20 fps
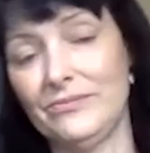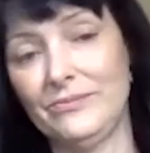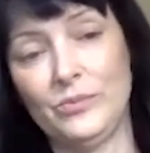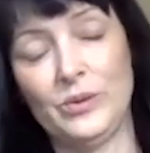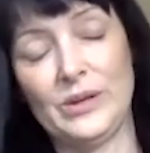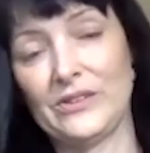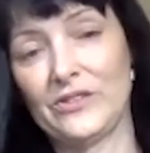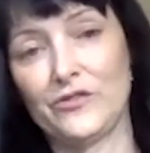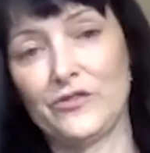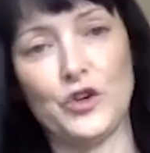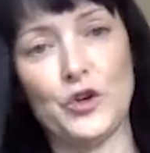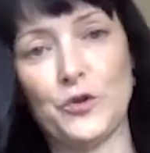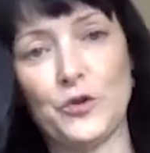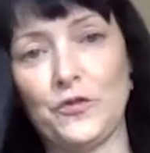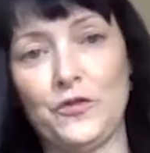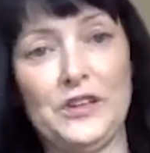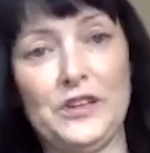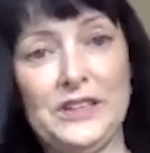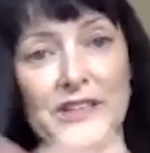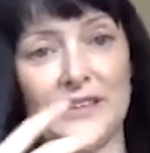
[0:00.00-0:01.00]
whatever
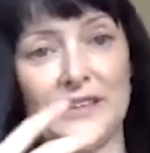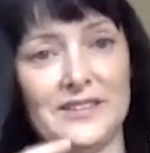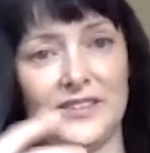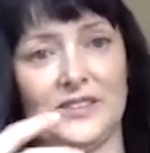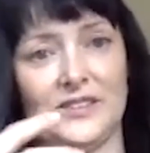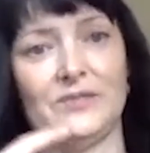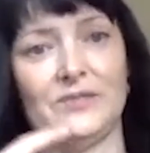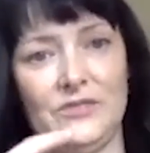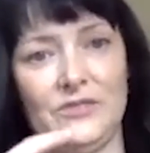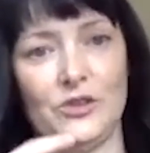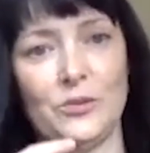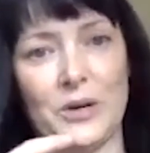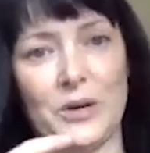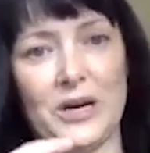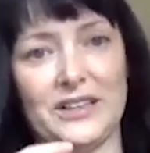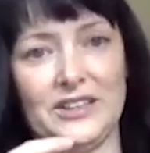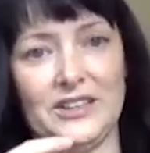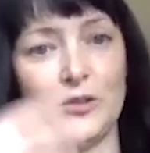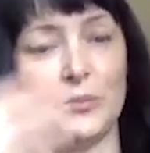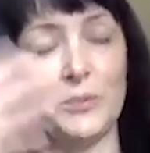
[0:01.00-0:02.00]
you're feeding your
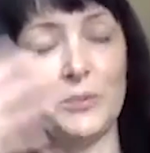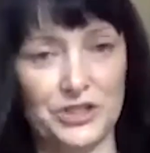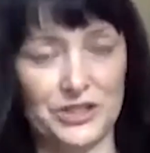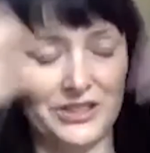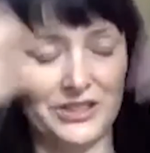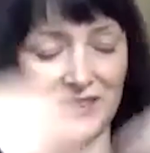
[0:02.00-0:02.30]
body, your machine,